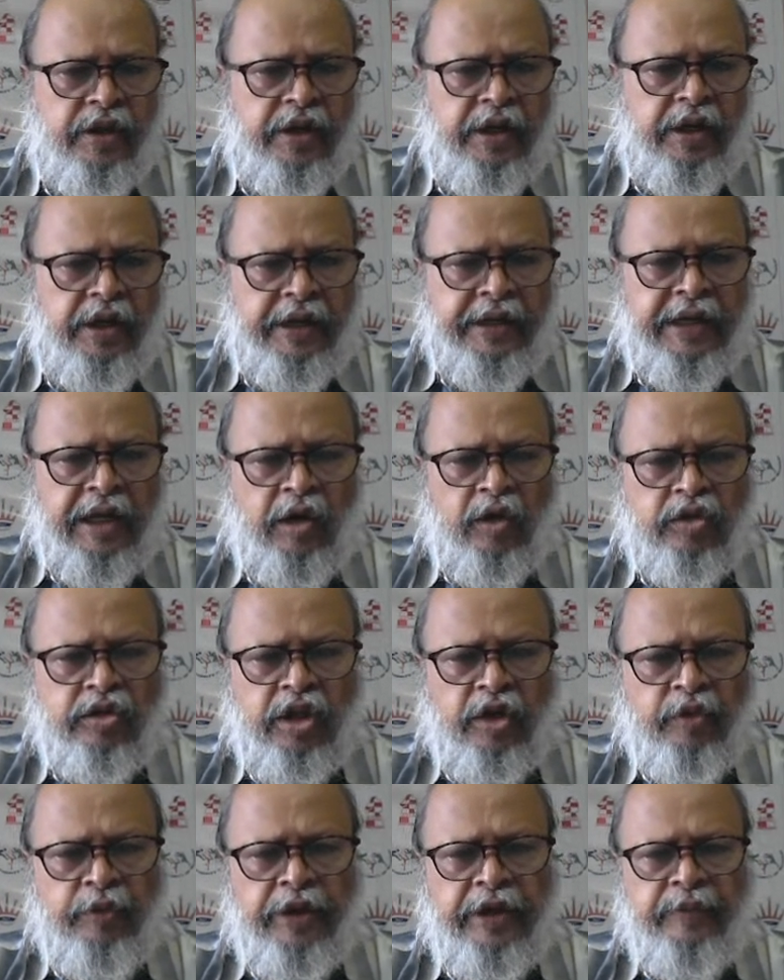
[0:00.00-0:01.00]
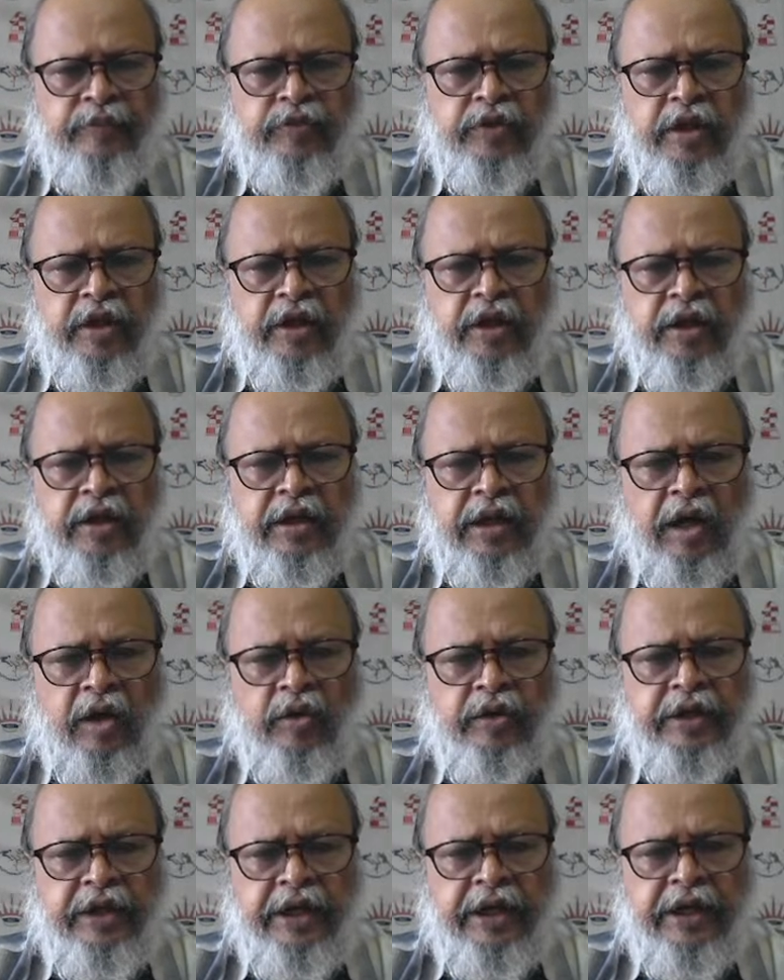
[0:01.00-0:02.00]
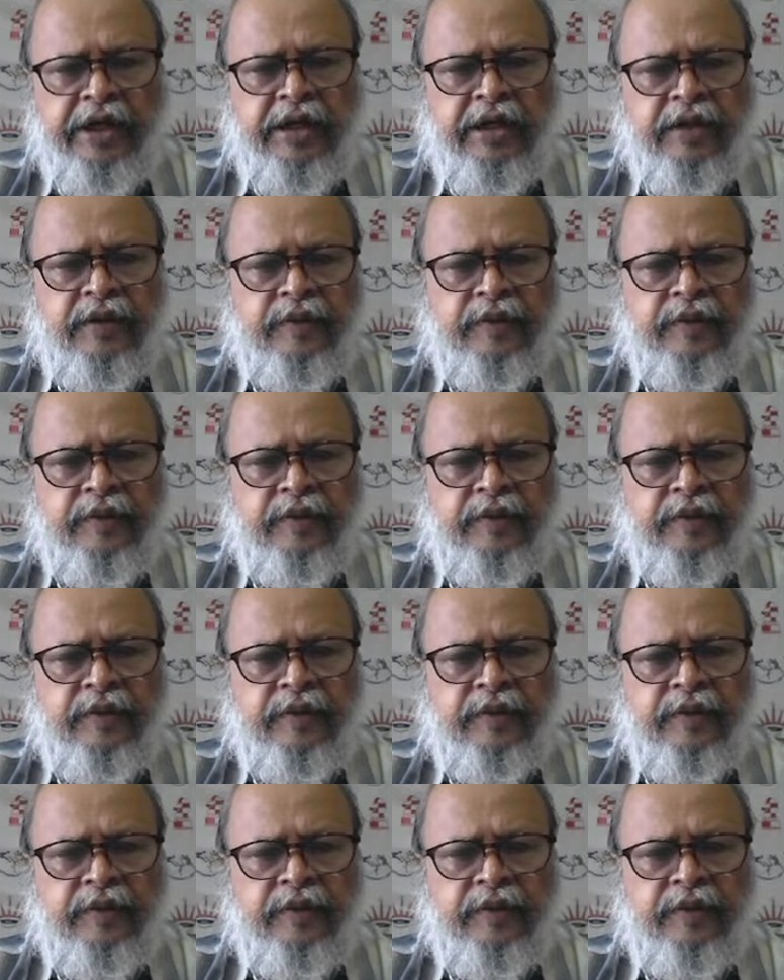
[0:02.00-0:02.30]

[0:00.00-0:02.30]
And now other way, now here,